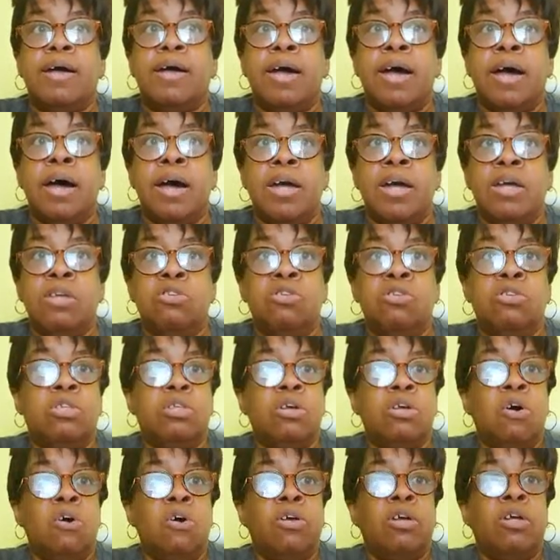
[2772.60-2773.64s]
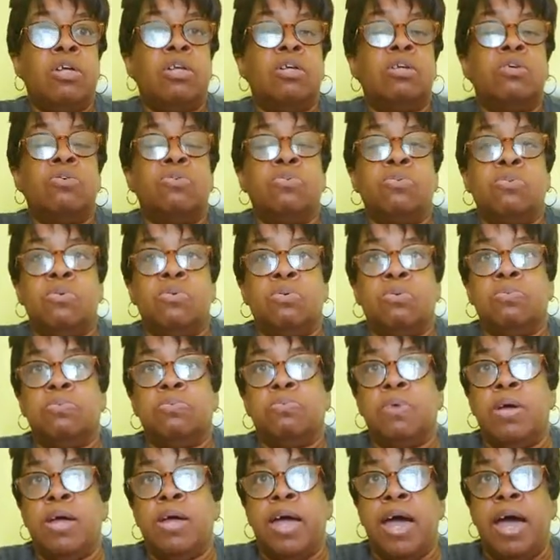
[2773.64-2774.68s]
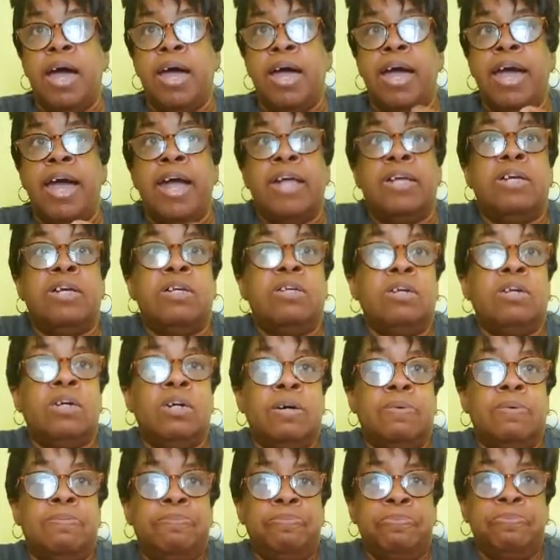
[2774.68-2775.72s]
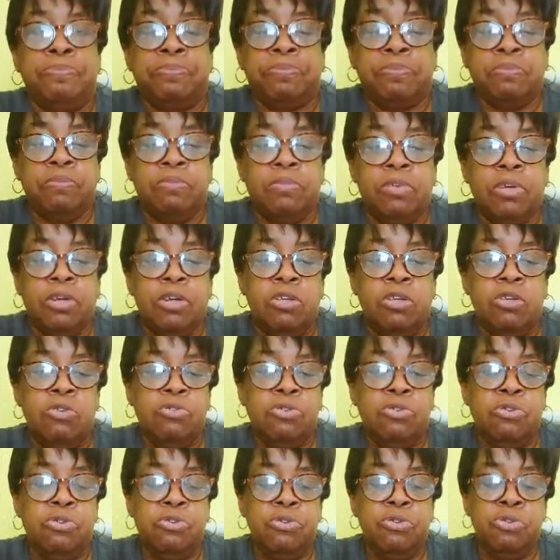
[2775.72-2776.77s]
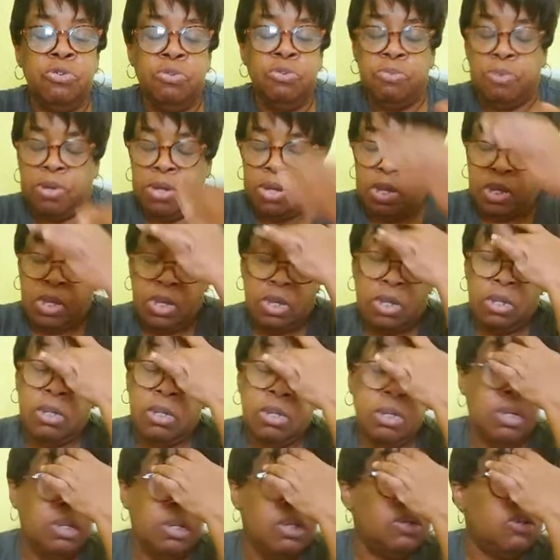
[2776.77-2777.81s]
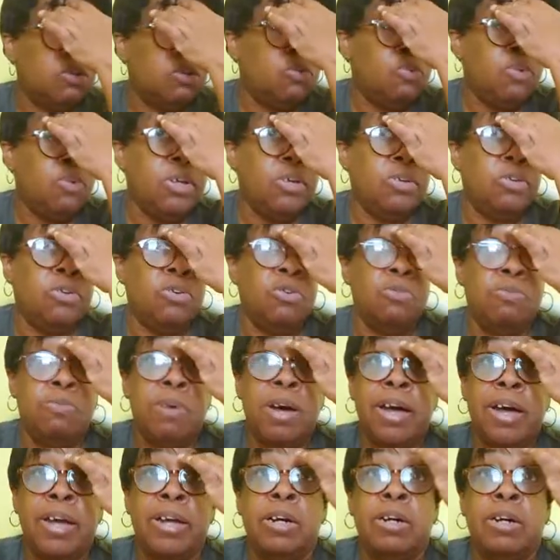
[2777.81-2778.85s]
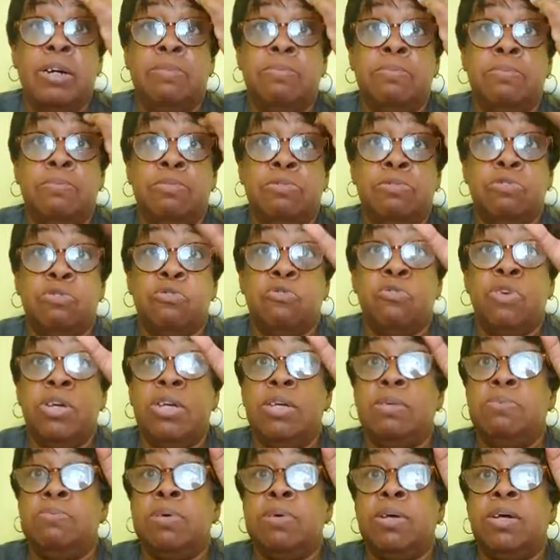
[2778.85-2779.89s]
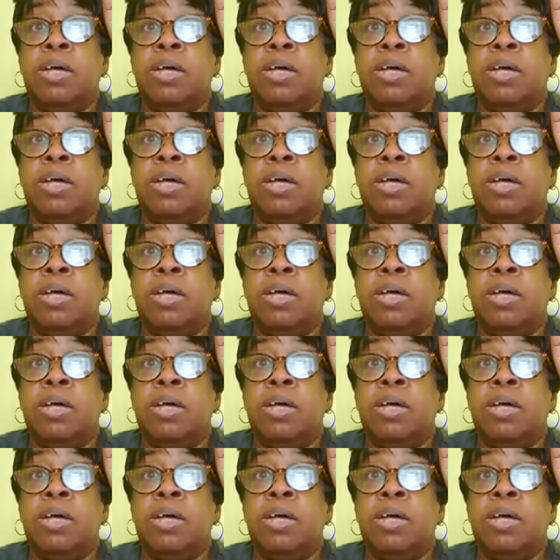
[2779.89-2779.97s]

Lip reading: I had just started, I added YouTube and Twitter to my stream.